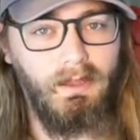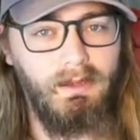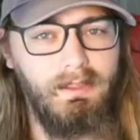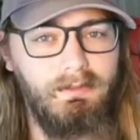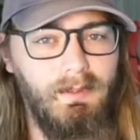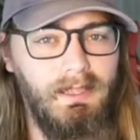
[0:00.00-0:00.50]
and
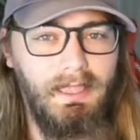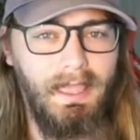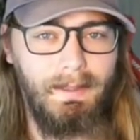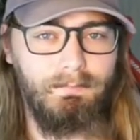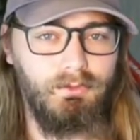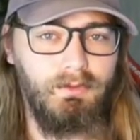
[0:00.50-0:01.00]
he's been
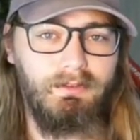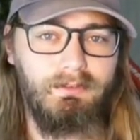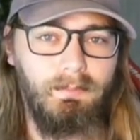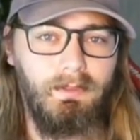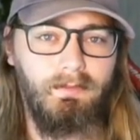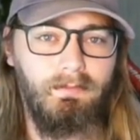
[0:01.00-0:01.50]
capturing
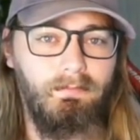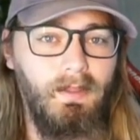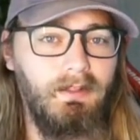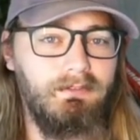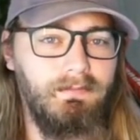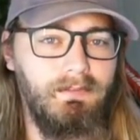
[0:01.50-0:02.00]
some of the
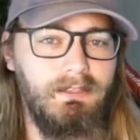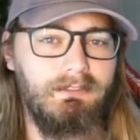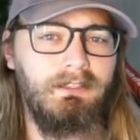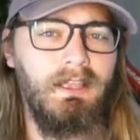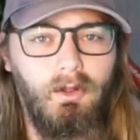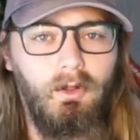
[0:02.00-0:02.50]
effects of this.